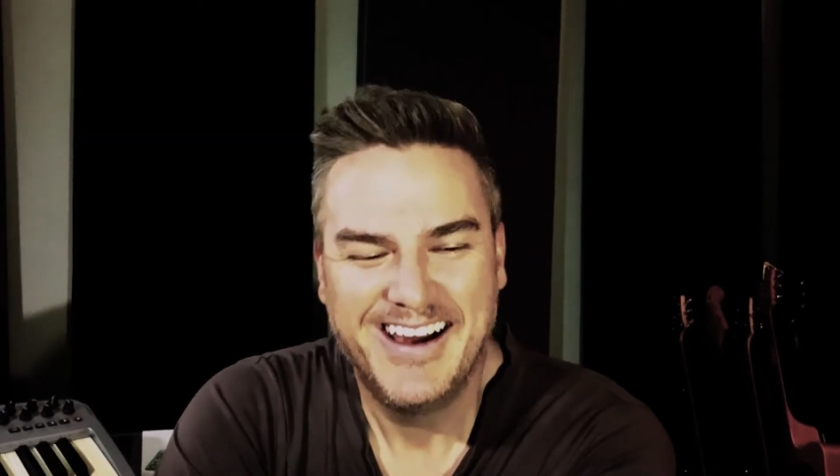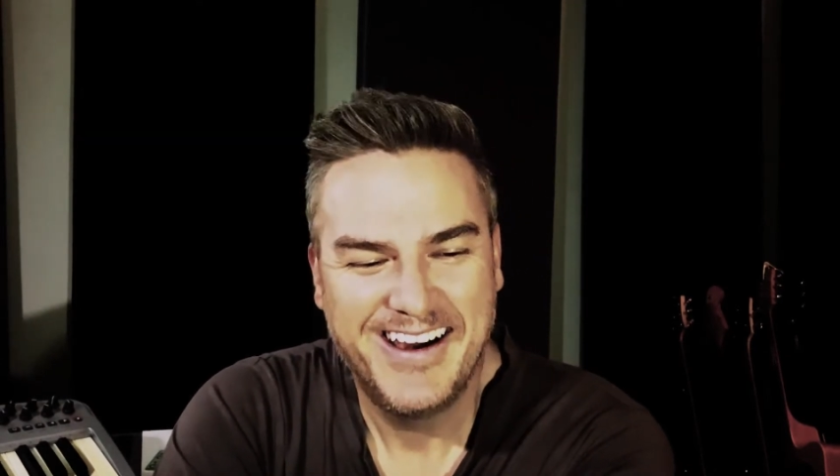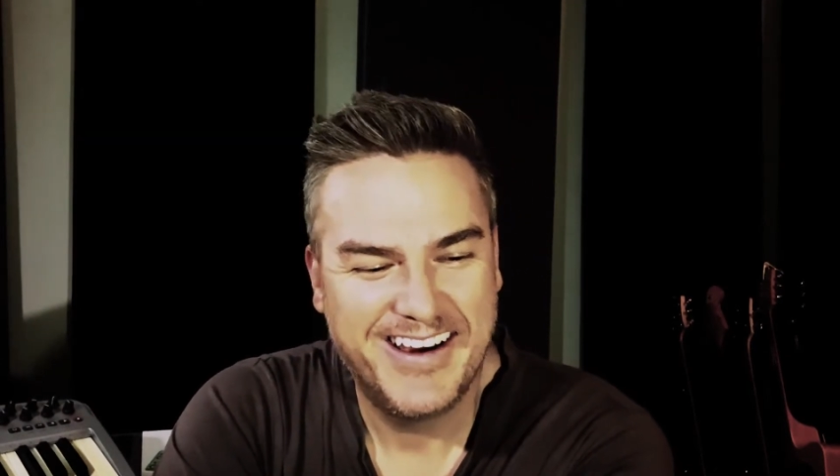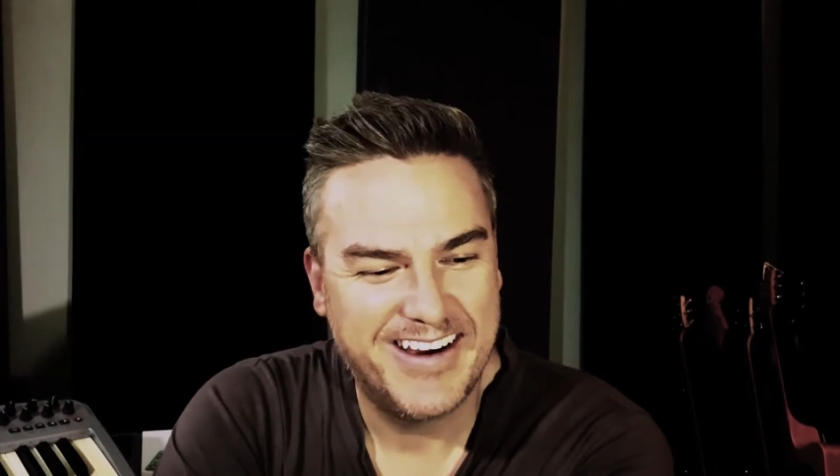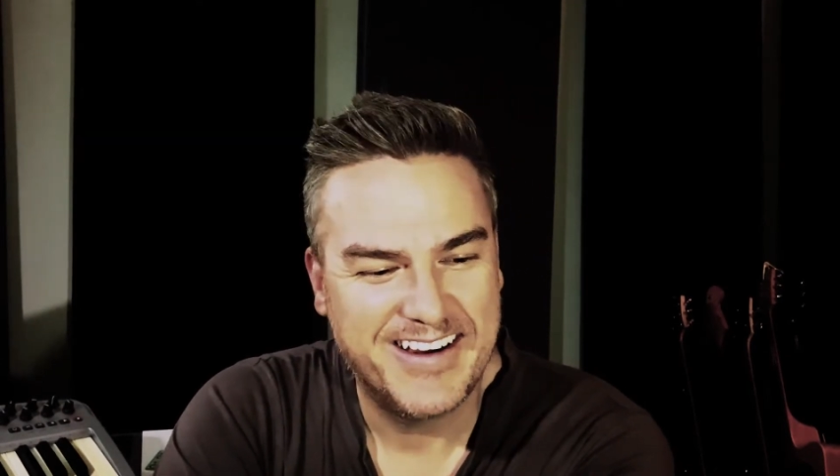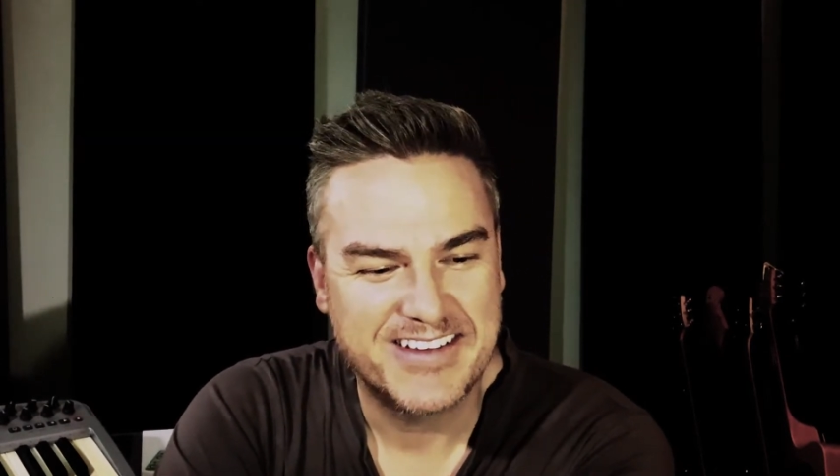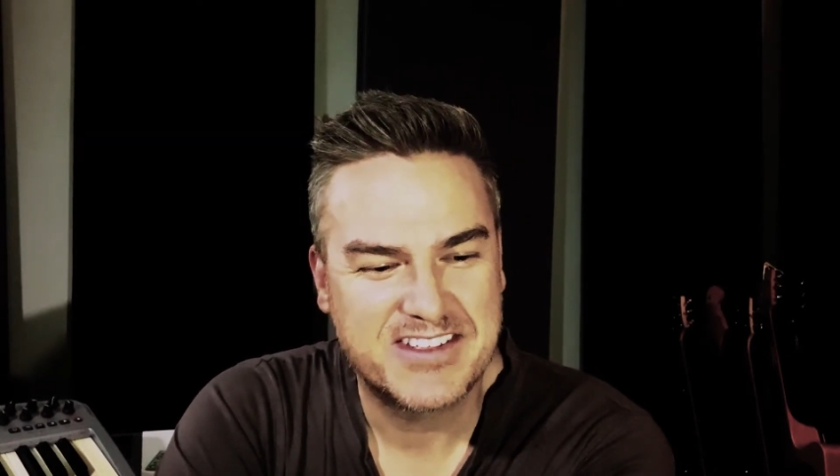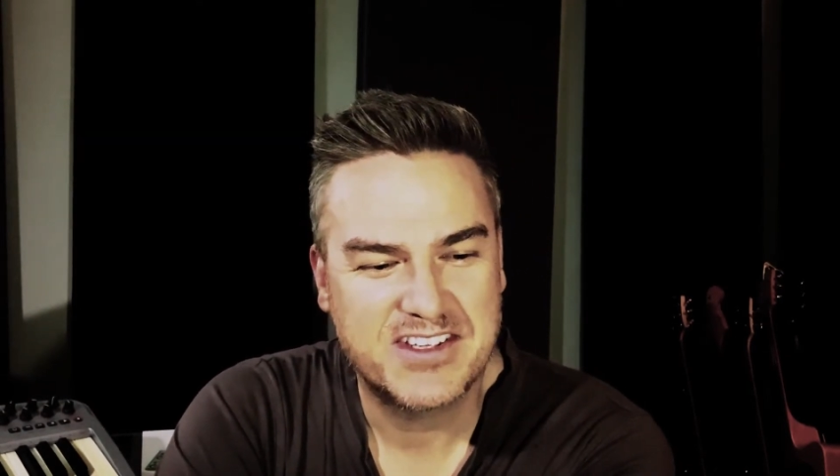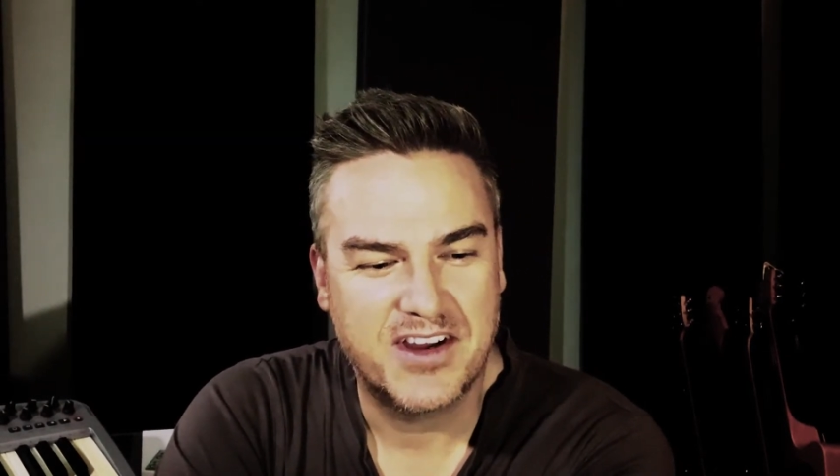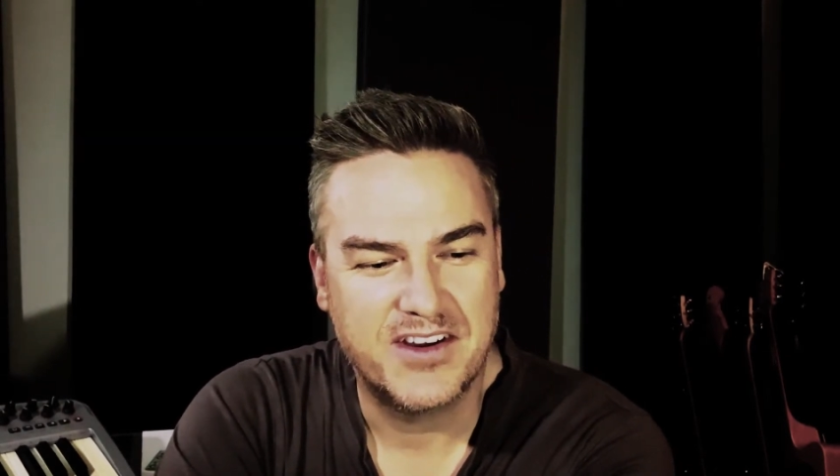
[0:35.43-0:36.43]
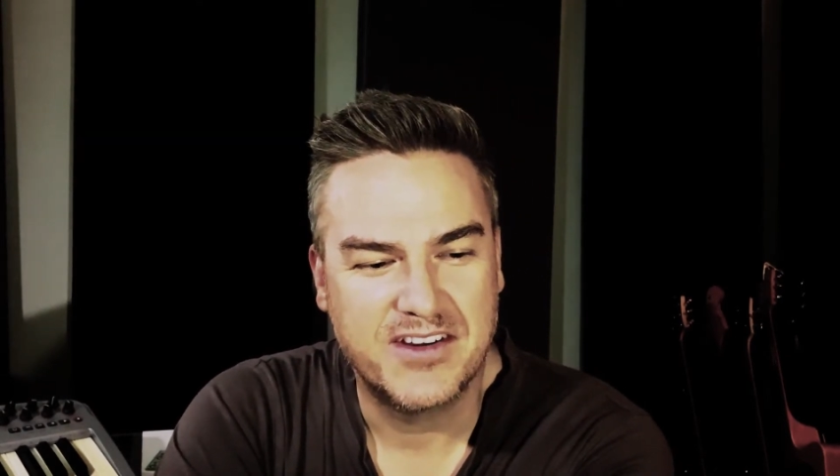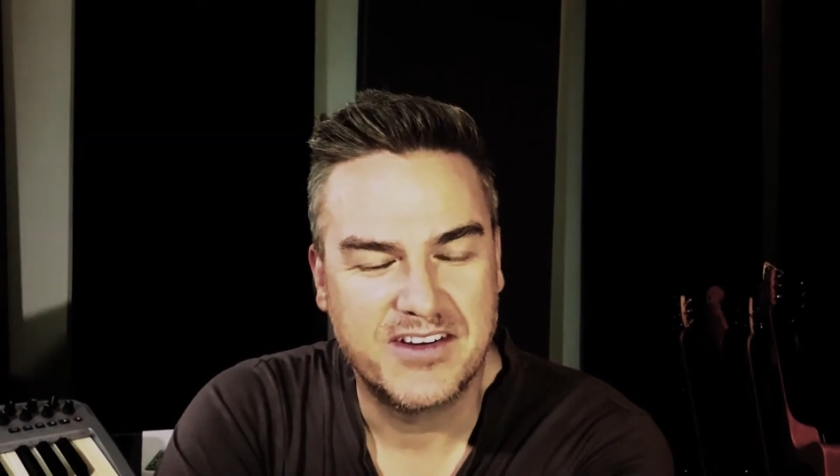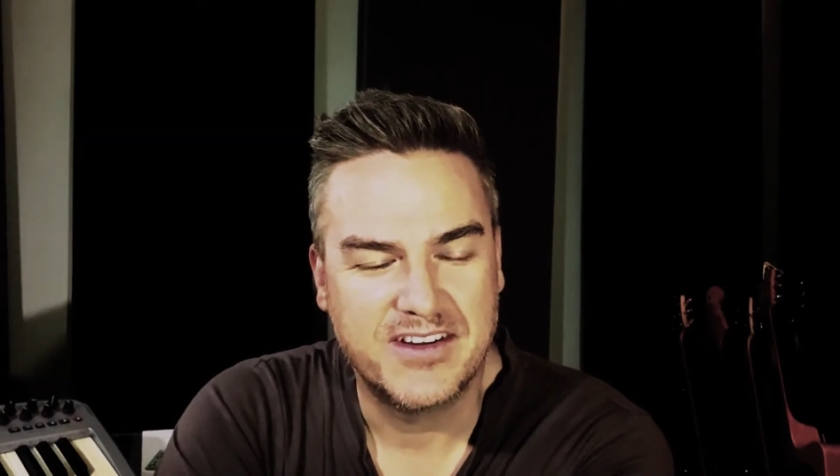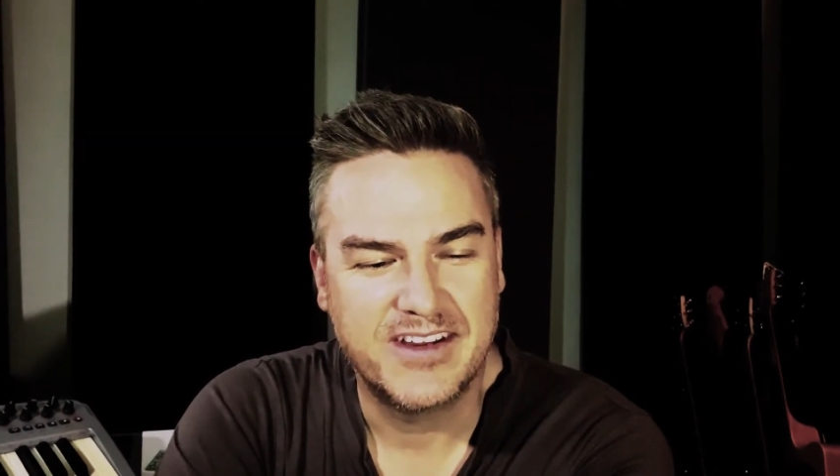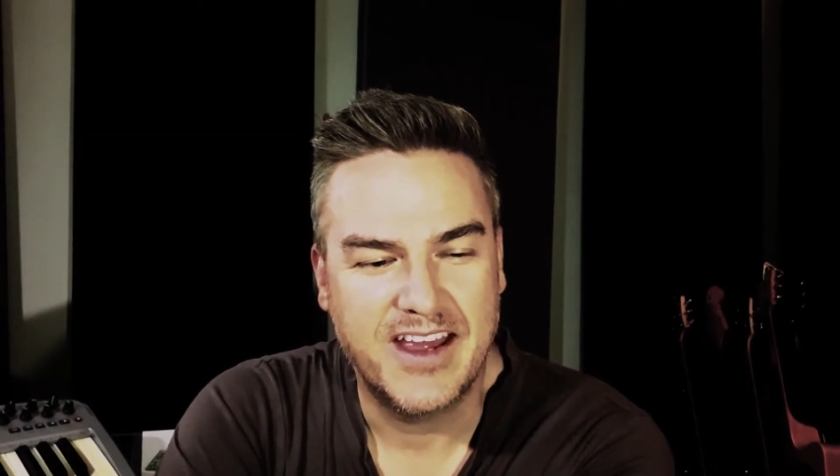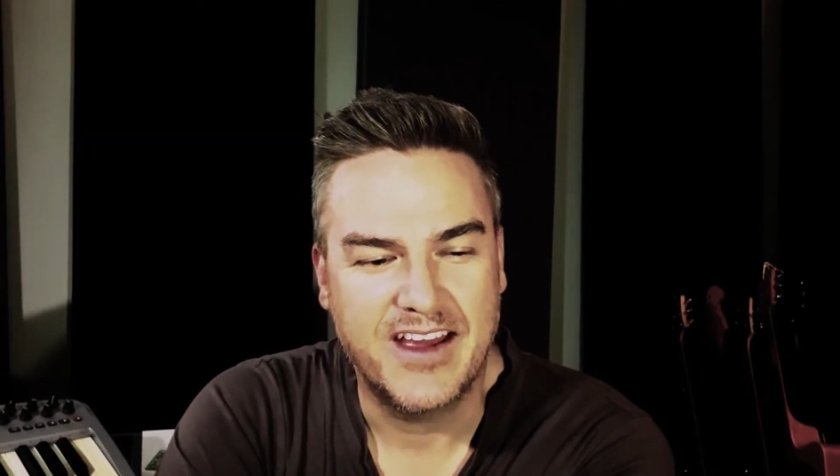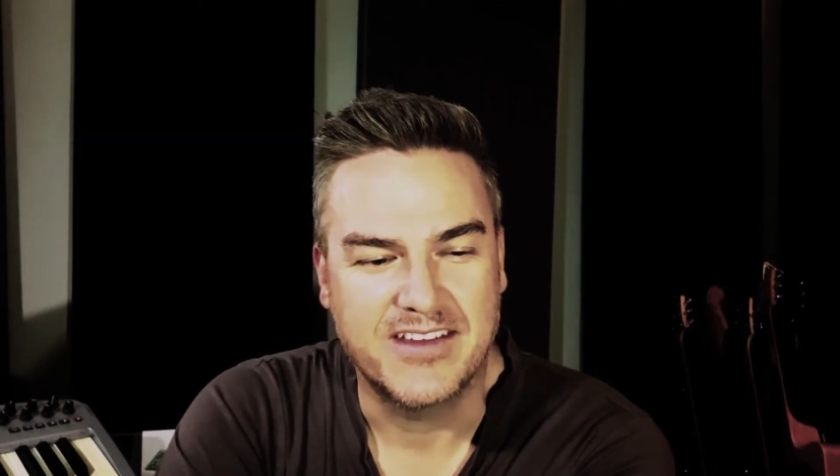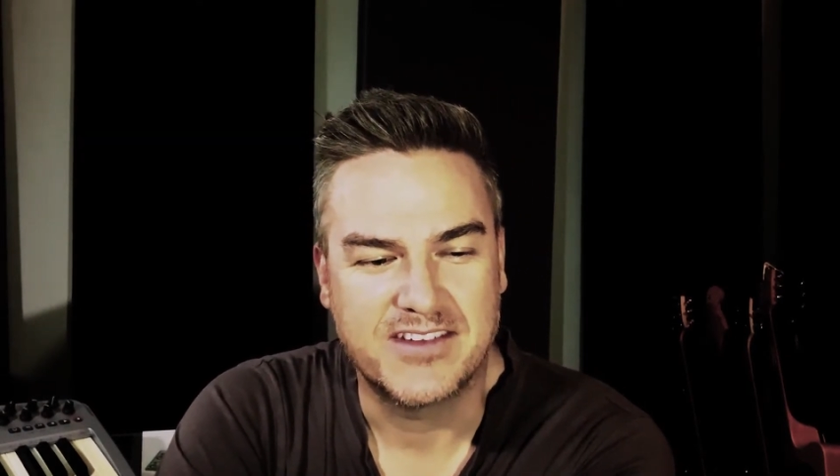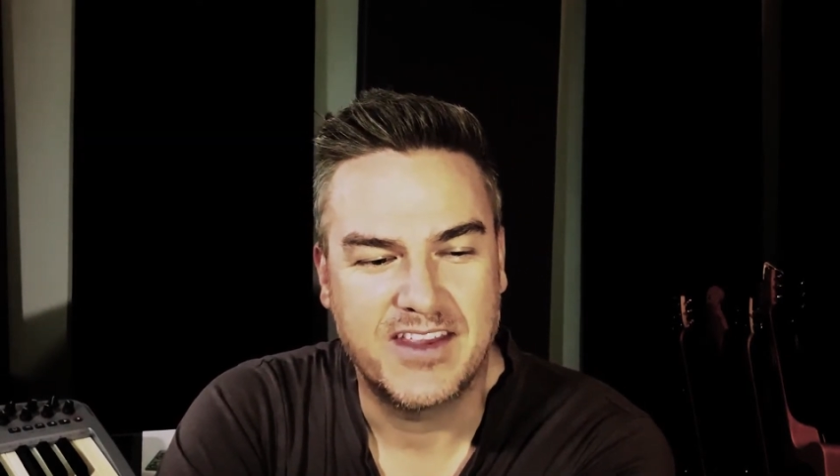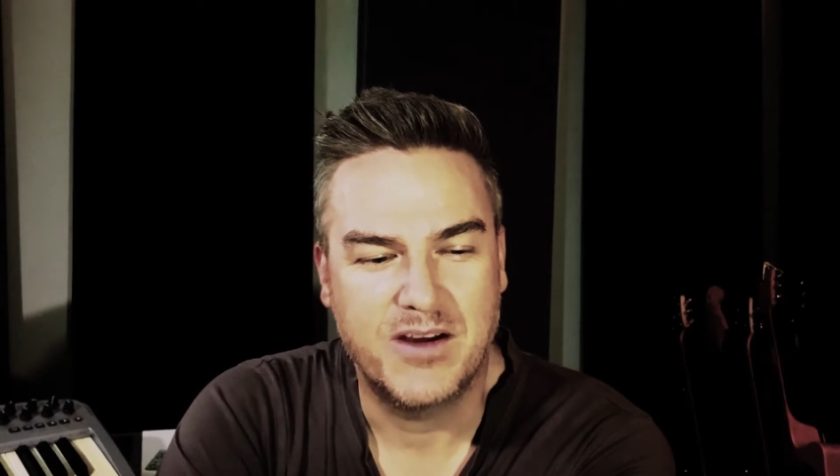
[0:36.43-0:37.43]
So yeah,
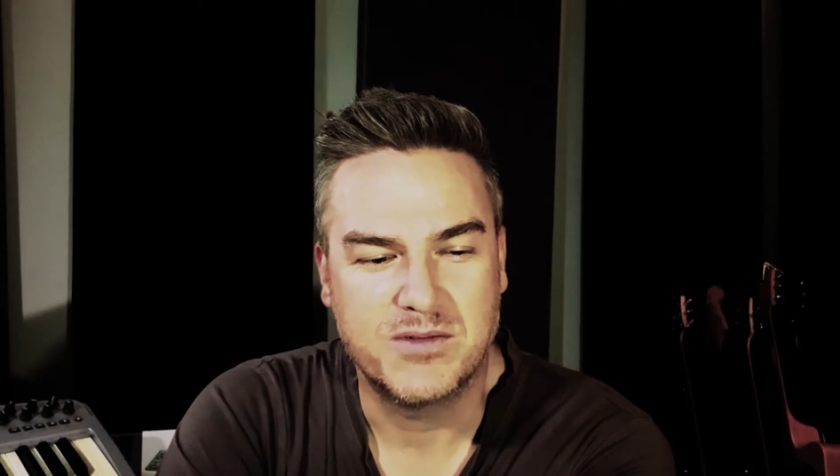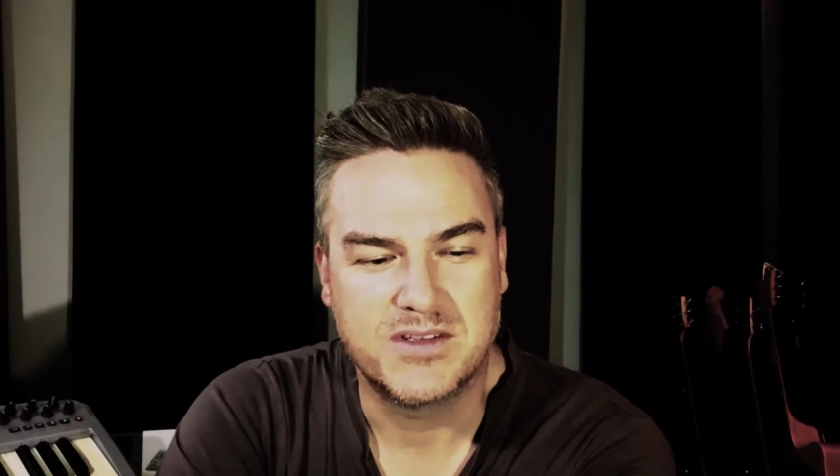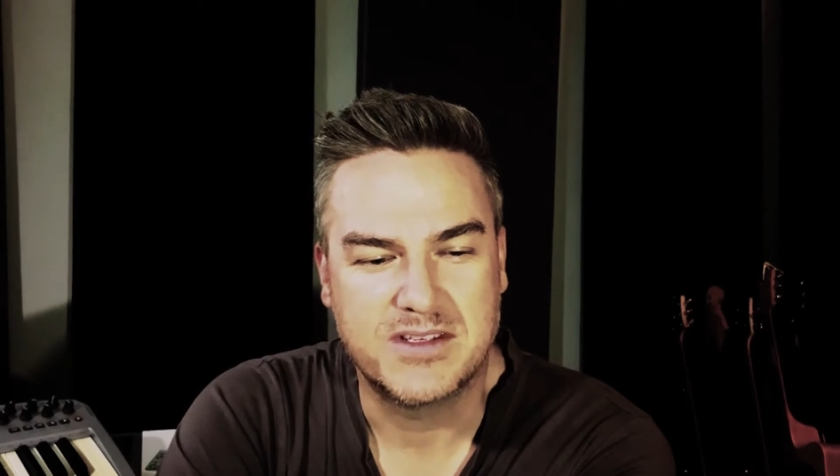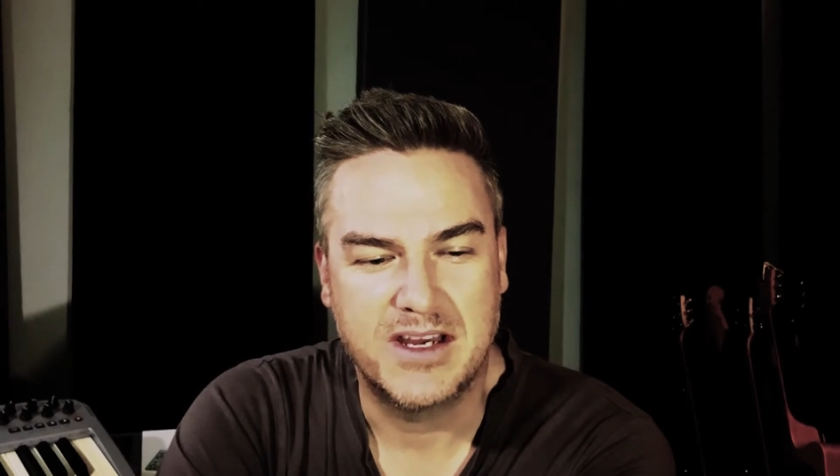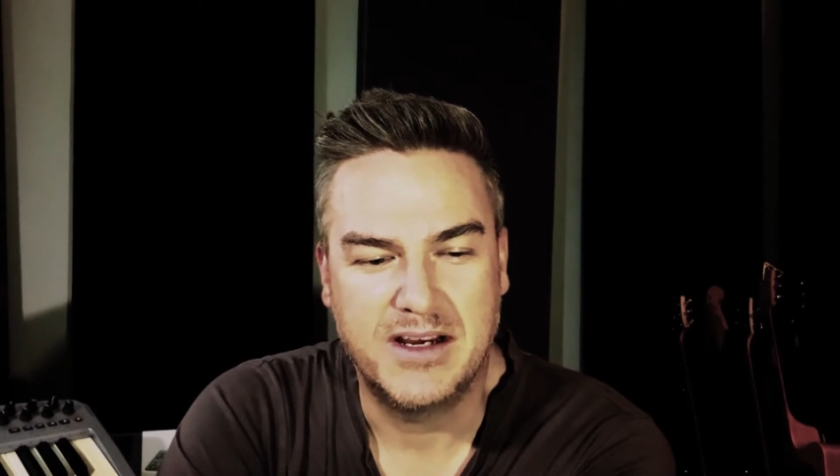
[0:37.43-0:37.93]
so that was